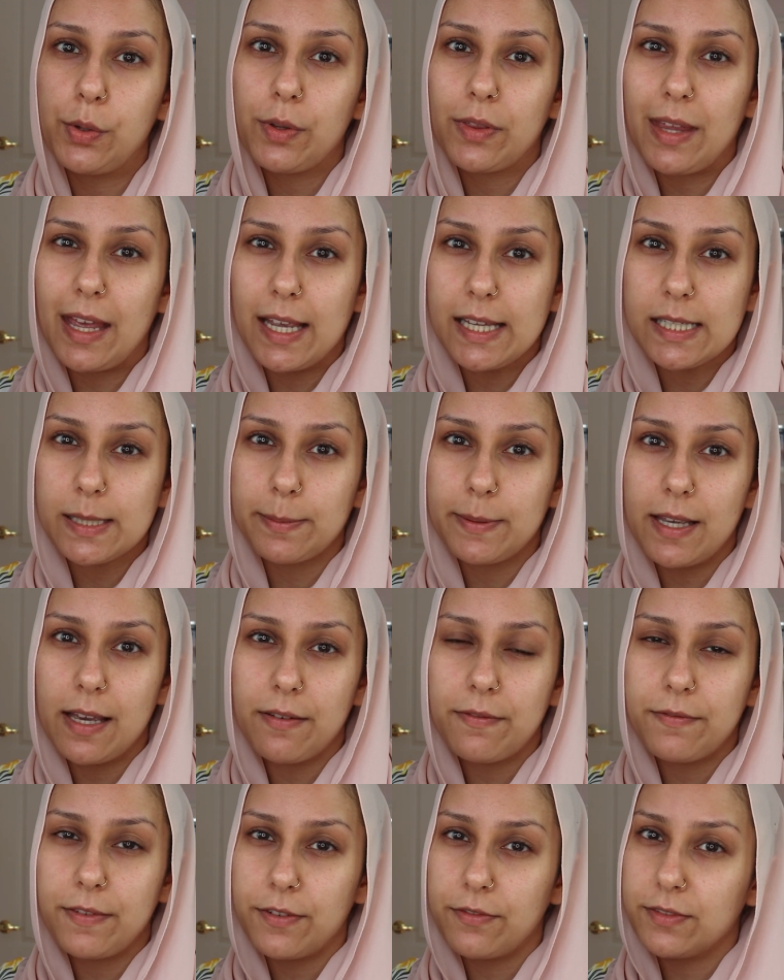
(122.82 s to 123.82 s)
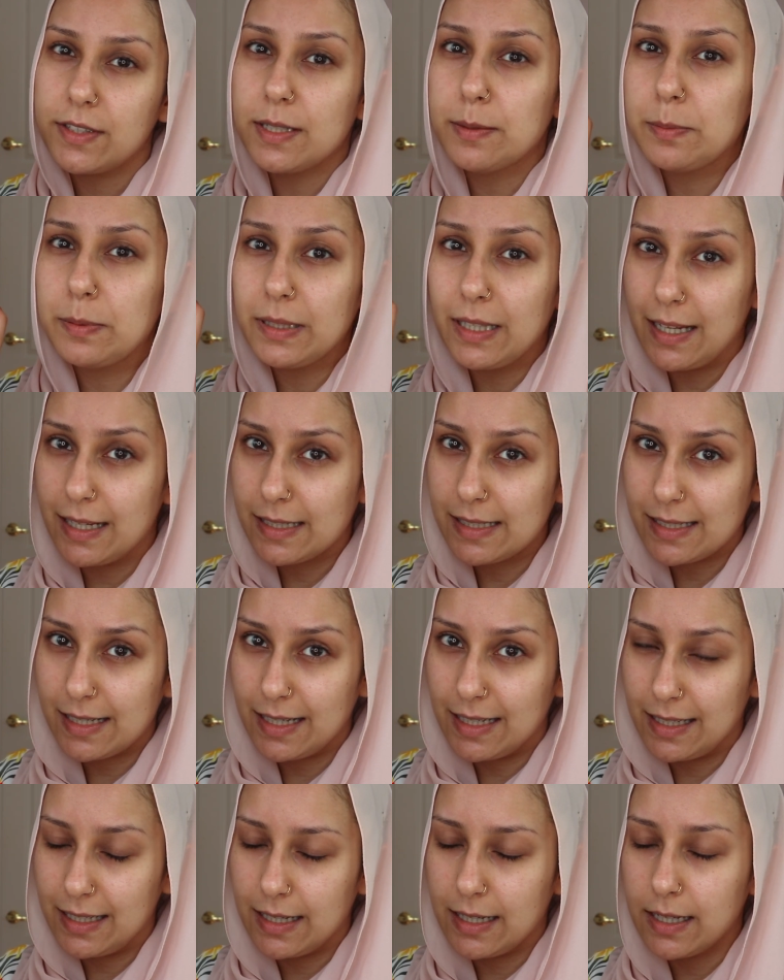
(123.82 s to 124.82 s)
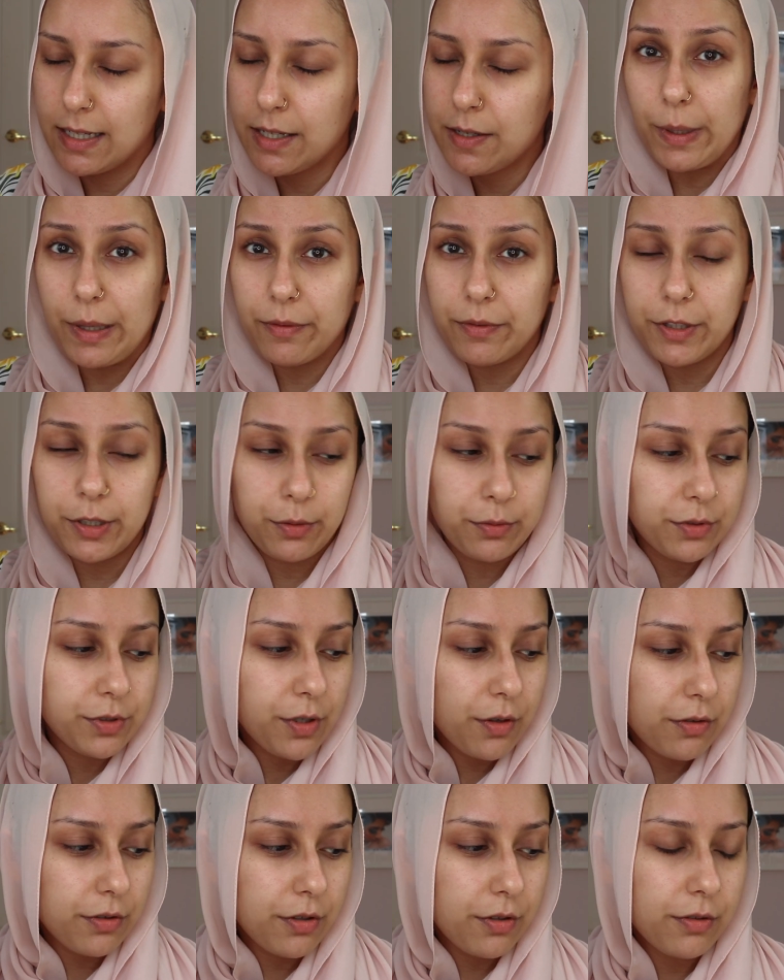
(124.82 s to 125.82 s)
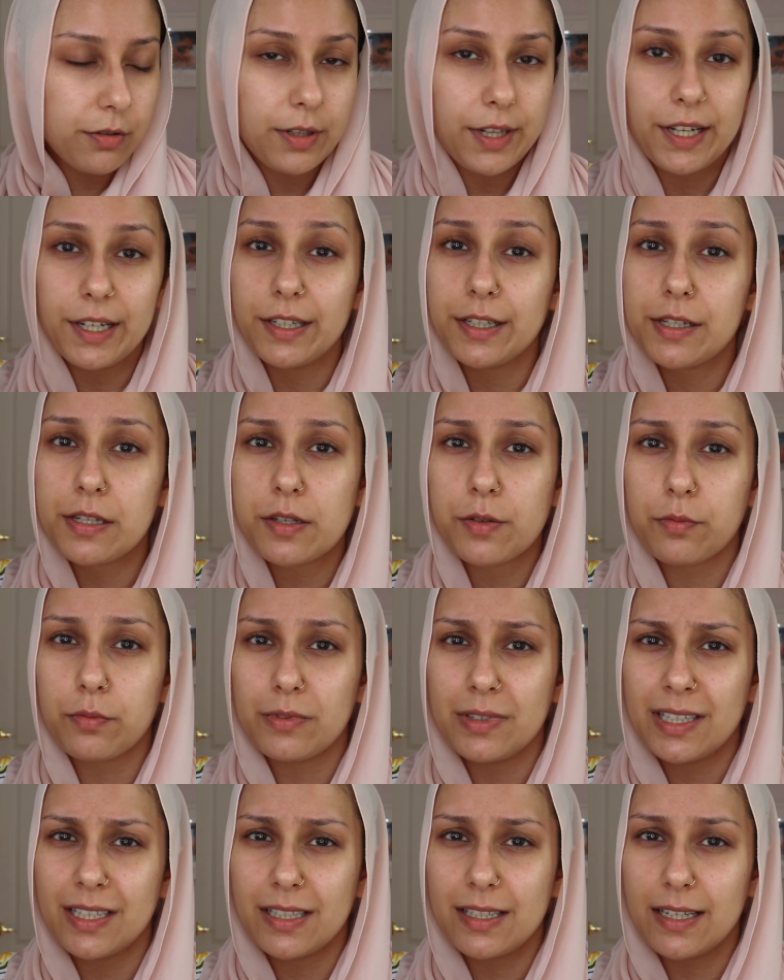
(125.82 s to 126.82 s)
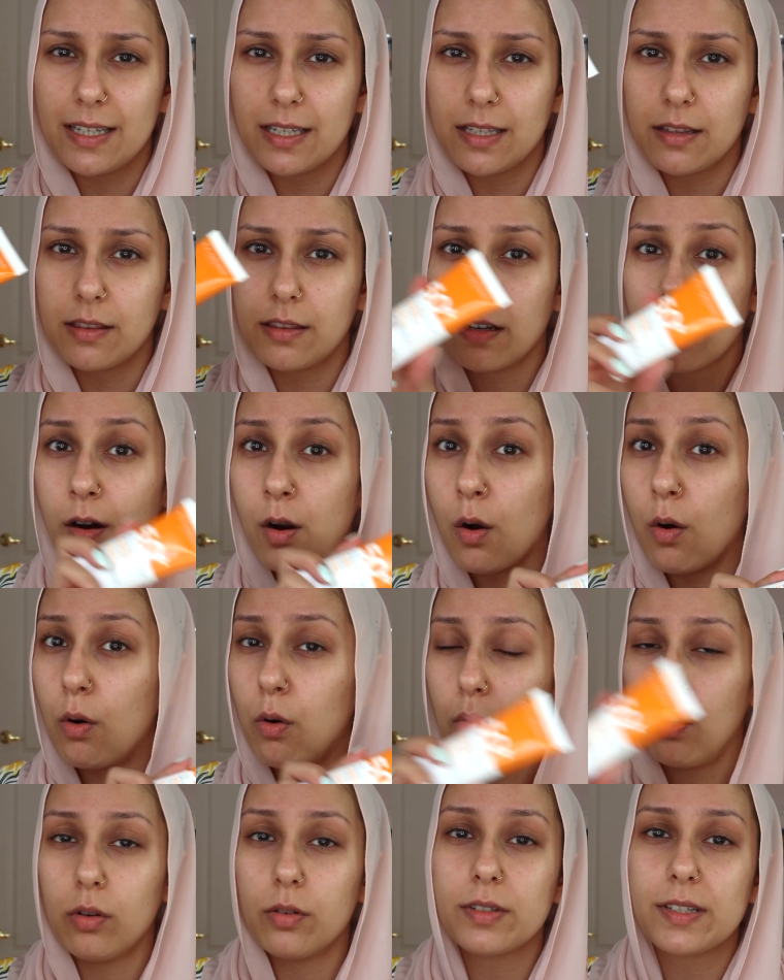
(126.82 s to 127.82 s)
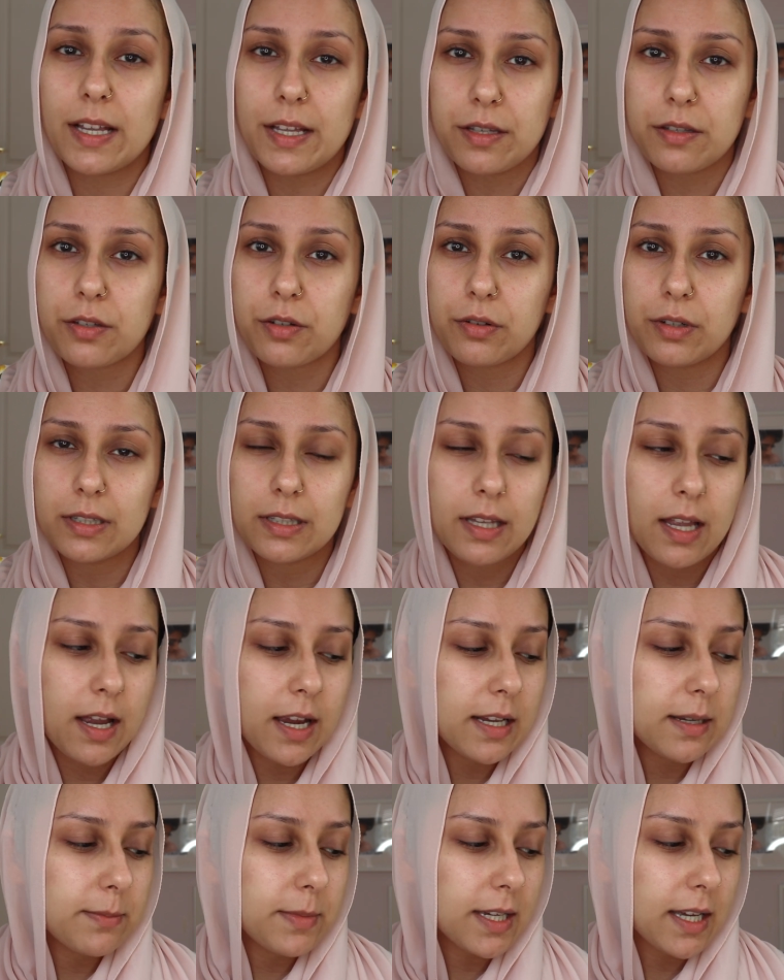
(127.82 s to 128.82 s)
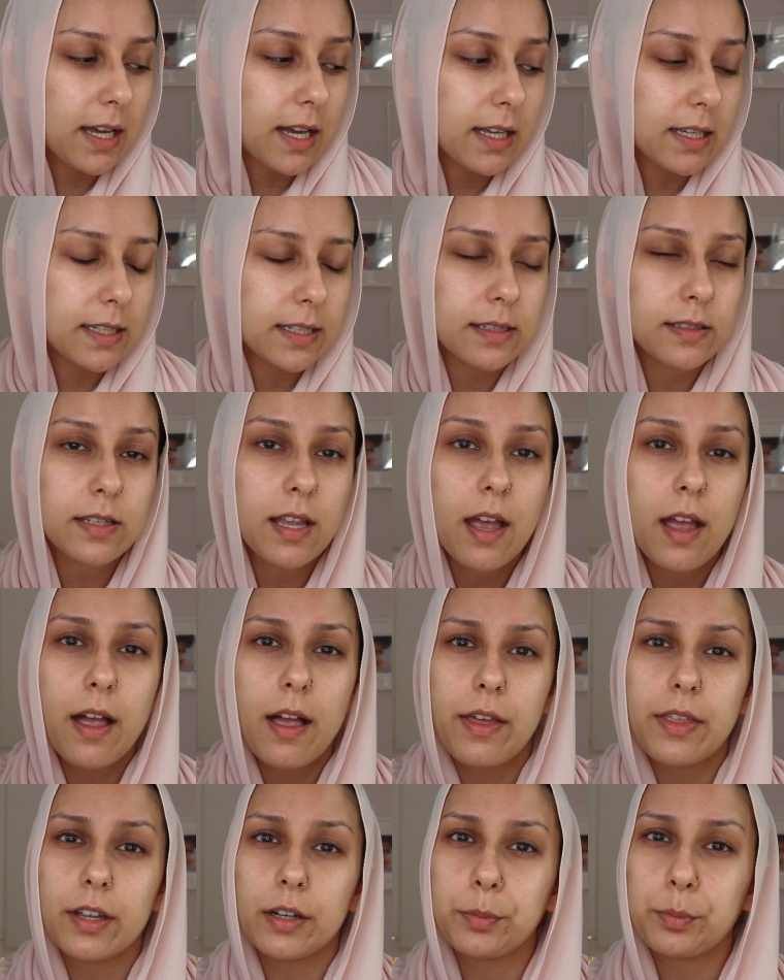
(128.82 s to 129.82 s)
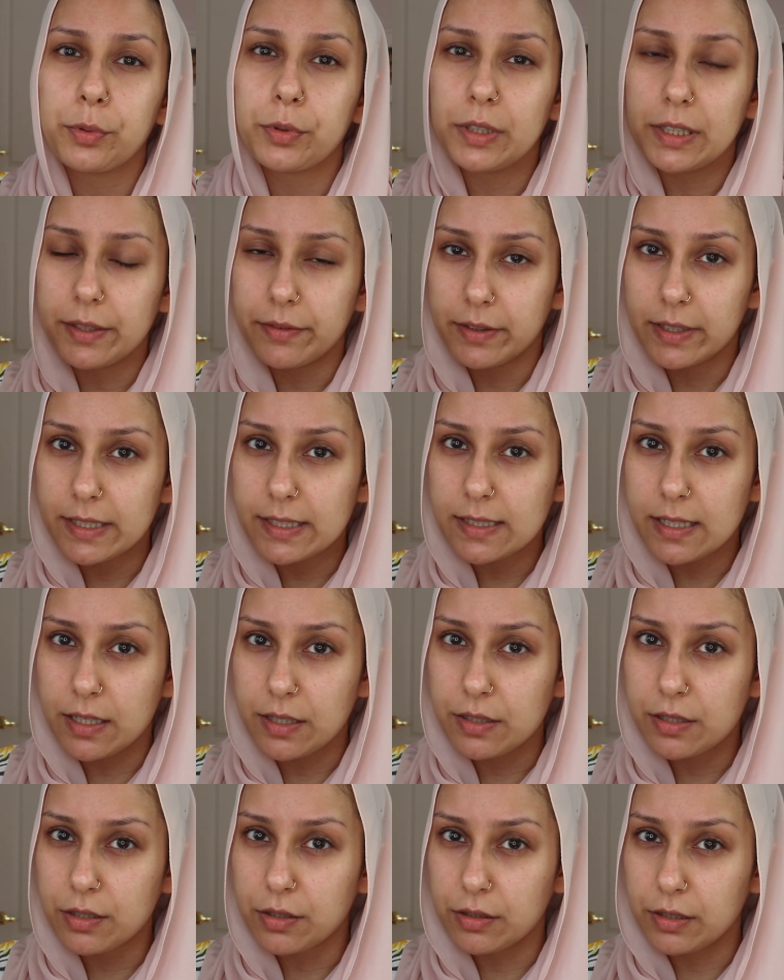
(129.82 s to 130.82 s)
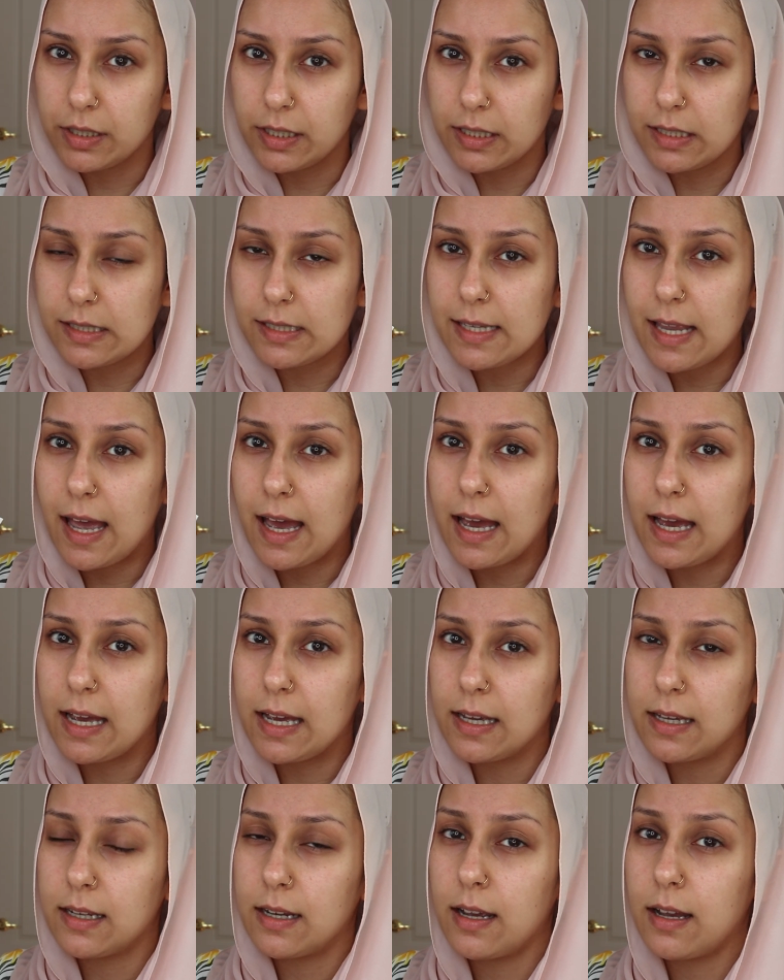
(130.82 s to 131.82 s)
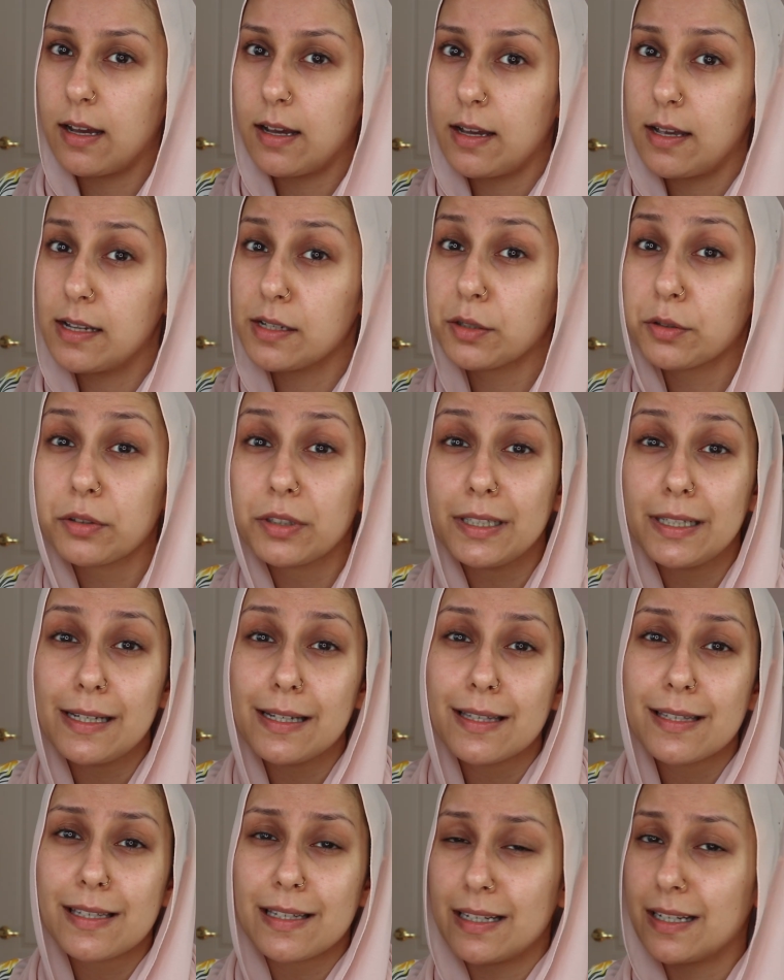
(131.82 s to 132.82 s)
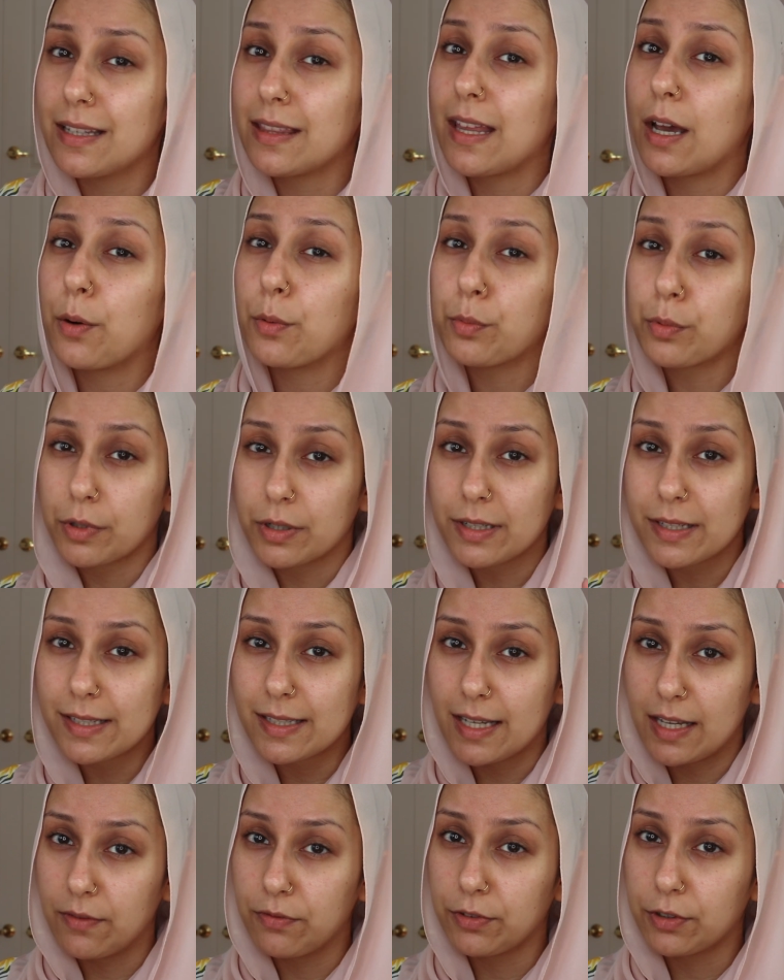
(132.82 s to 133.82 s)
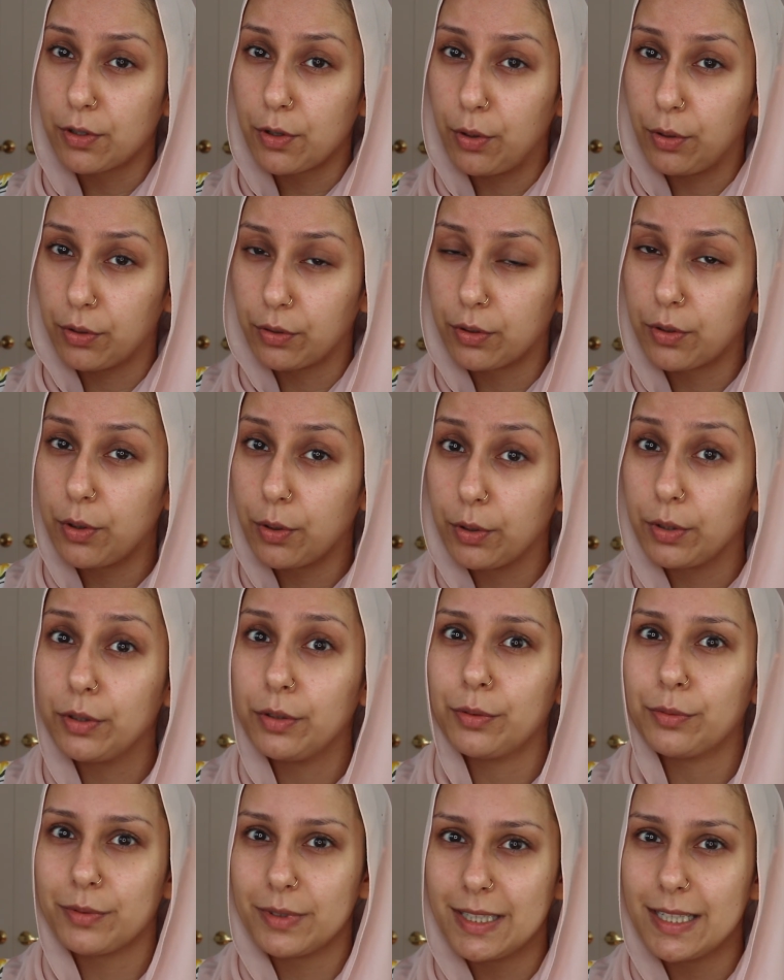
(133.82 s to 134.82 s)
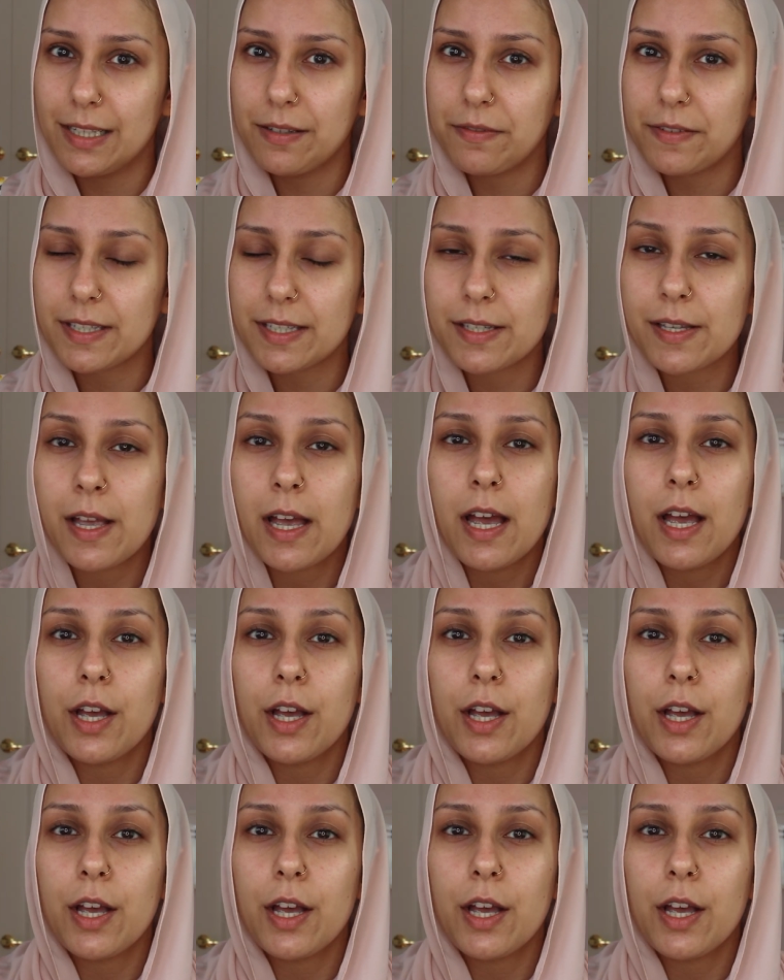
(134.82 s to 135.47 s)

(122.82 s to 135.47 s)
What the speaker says: with SPF 50+ in it. If you don't know, Clarins redid their whole sunscreen line because their previous sunscreens had ingredients in it that weren't safe for coral reefs.